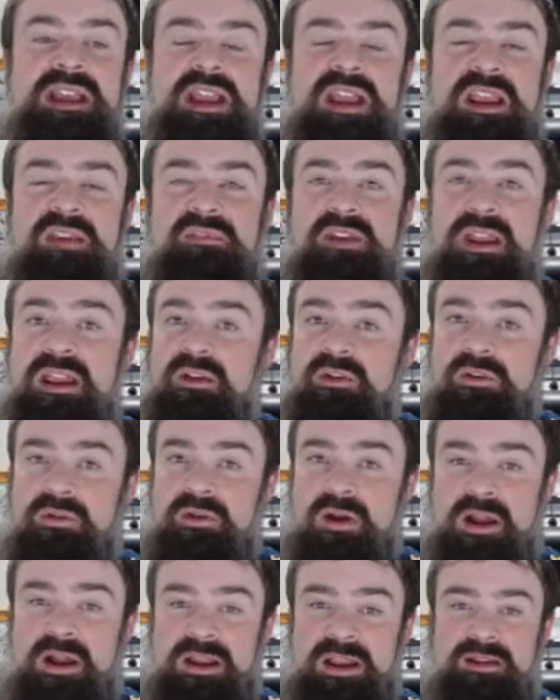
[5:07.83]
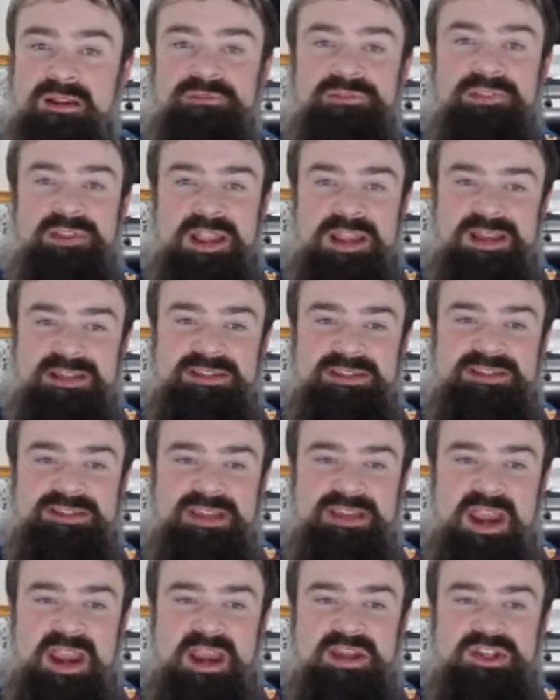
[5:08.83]
even at chronic late
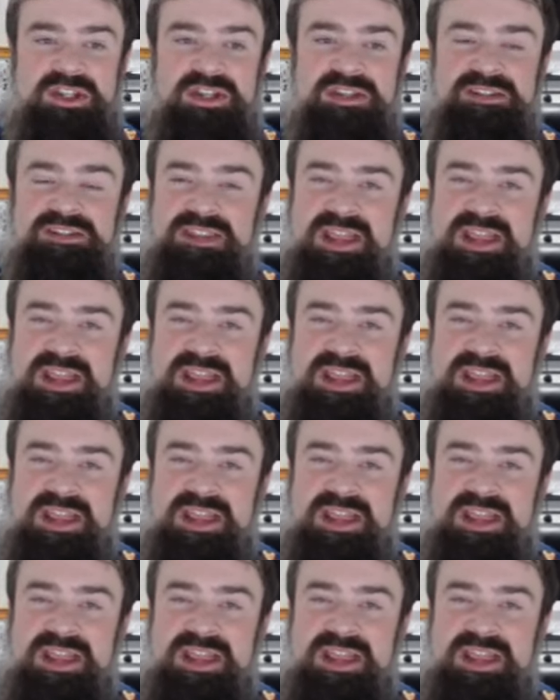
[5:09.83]
stages.